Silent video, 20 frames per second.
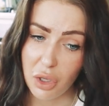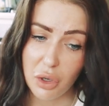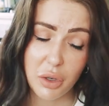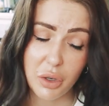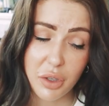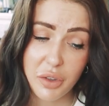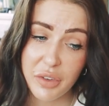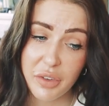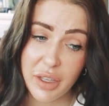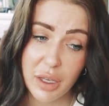
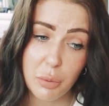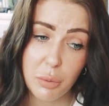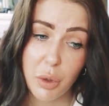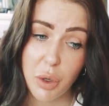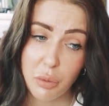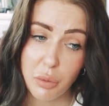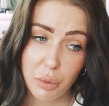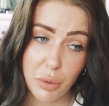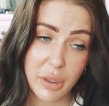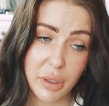honestly
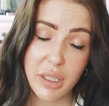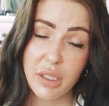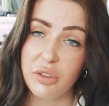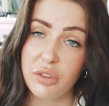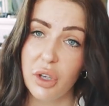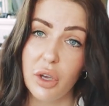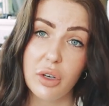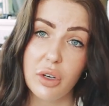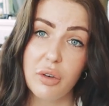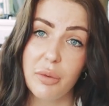what really
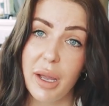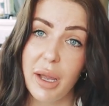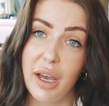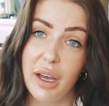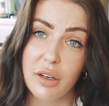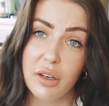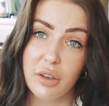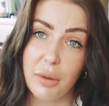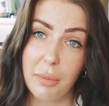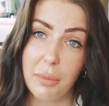turned
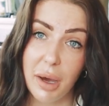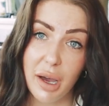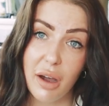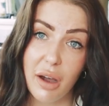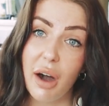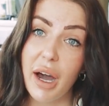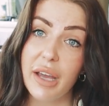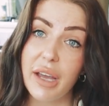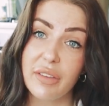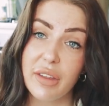around my
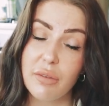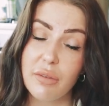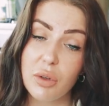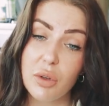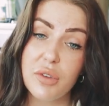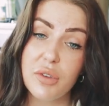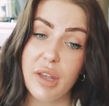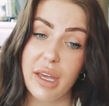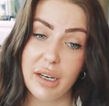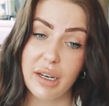iron
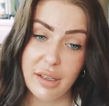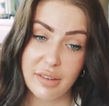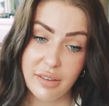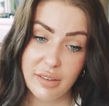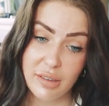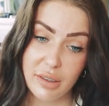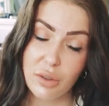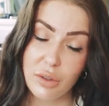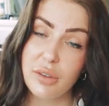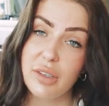levels, and I
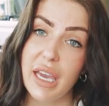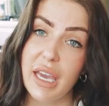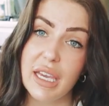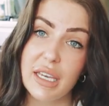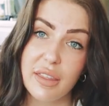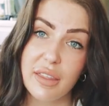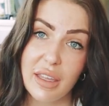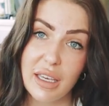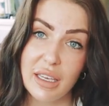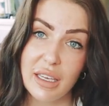still
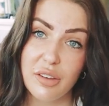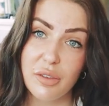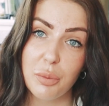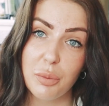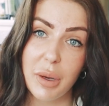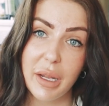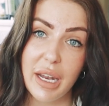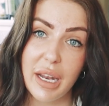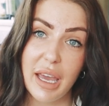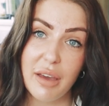take these
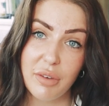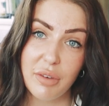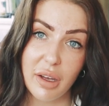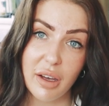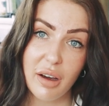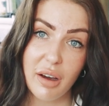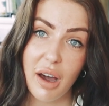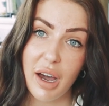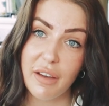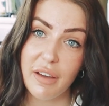whenever
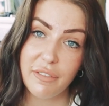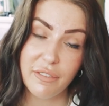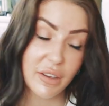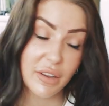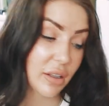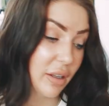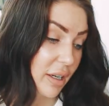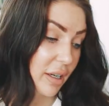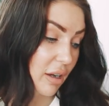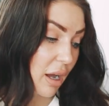I
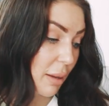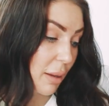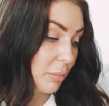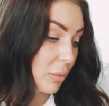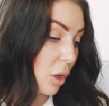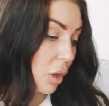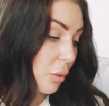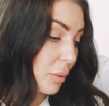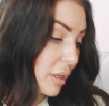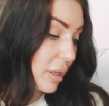feel like I'm
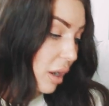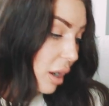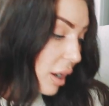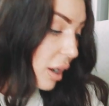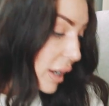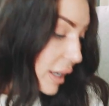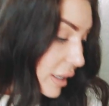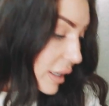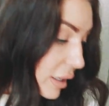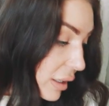low in
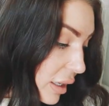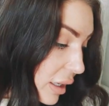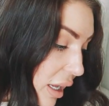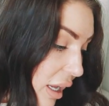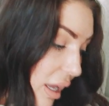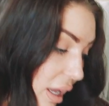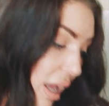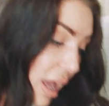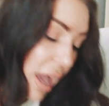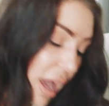iron.
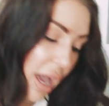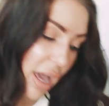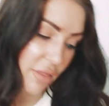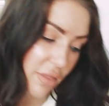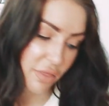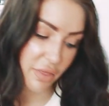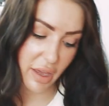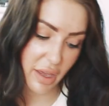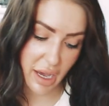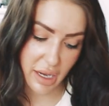
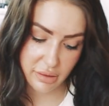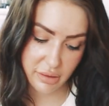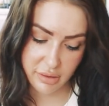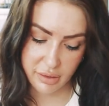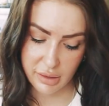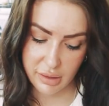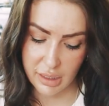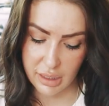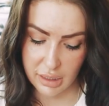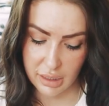And that
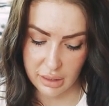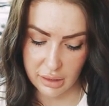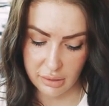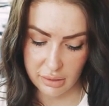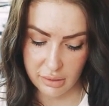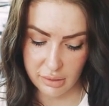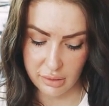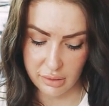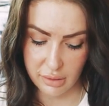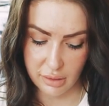
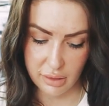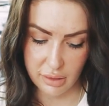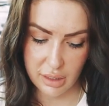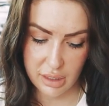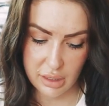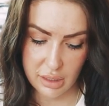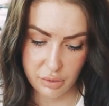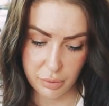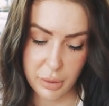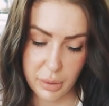is
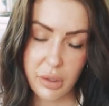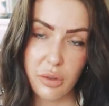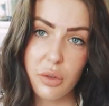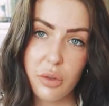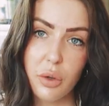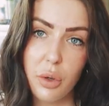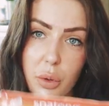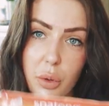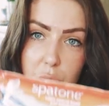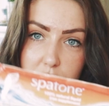these ones
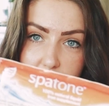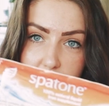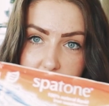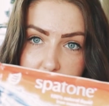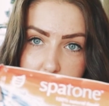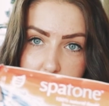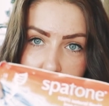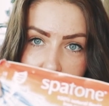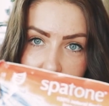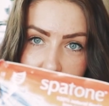called
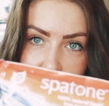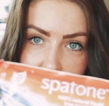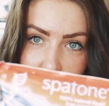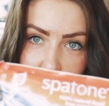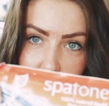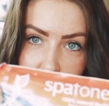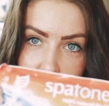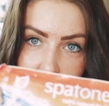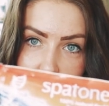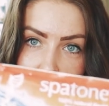
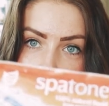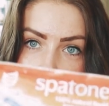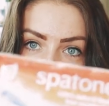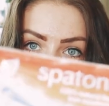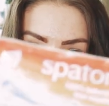Spatone.